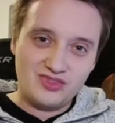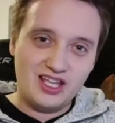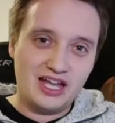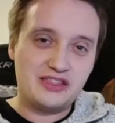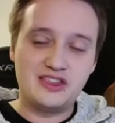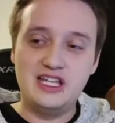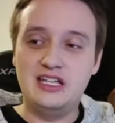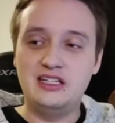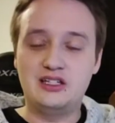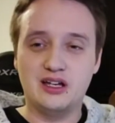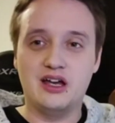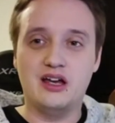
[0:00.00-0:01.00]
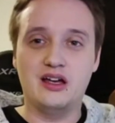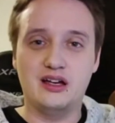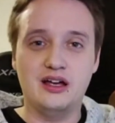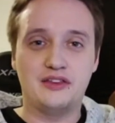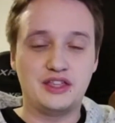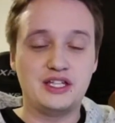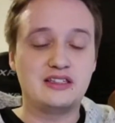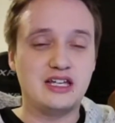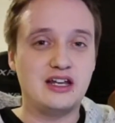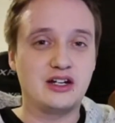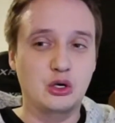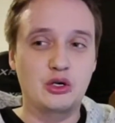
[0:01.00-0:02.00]
I think uh, I think
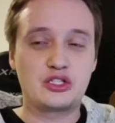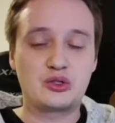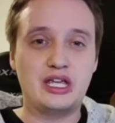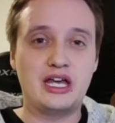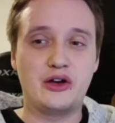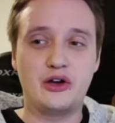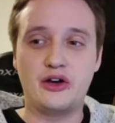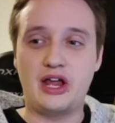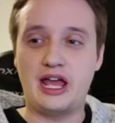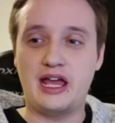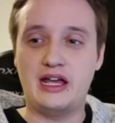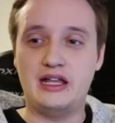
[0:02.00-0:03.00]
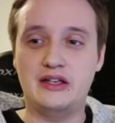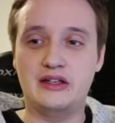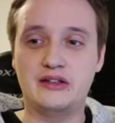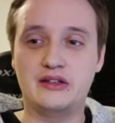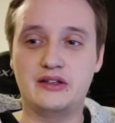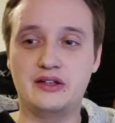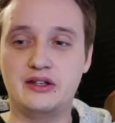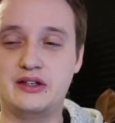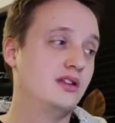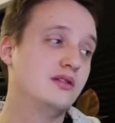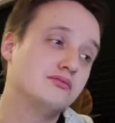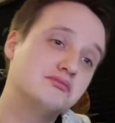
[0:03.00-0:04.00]
they are going to get her, and
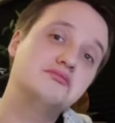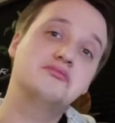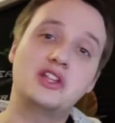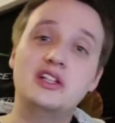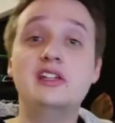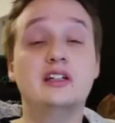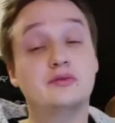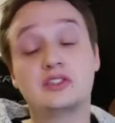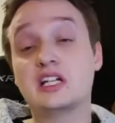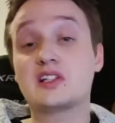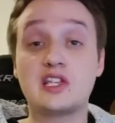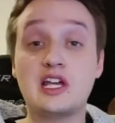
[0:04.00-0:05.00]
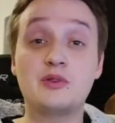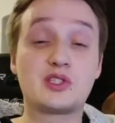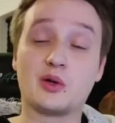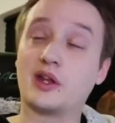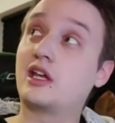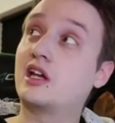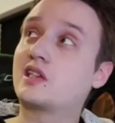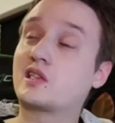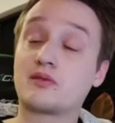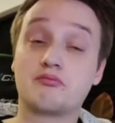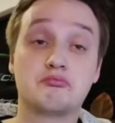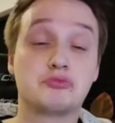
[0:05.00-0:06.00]
mm, and yeah, that's the episode, I
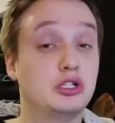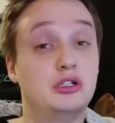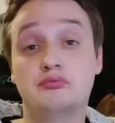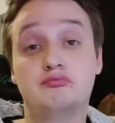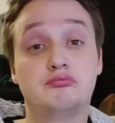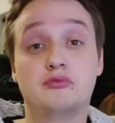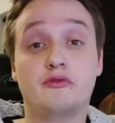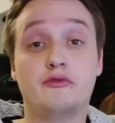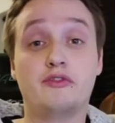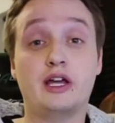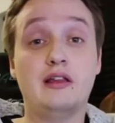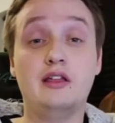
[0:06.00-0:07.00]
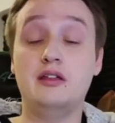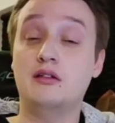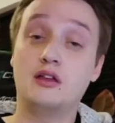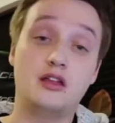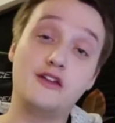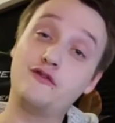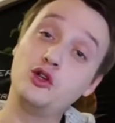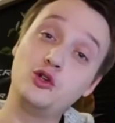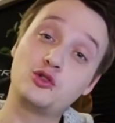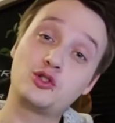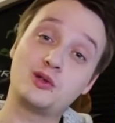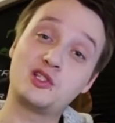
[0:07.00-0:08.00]
guess. So Finally, if you're
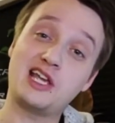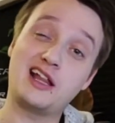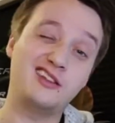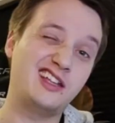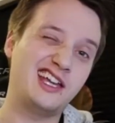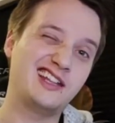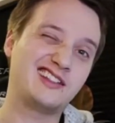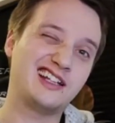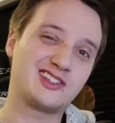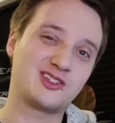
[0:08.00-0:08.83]
new to my channel, hit that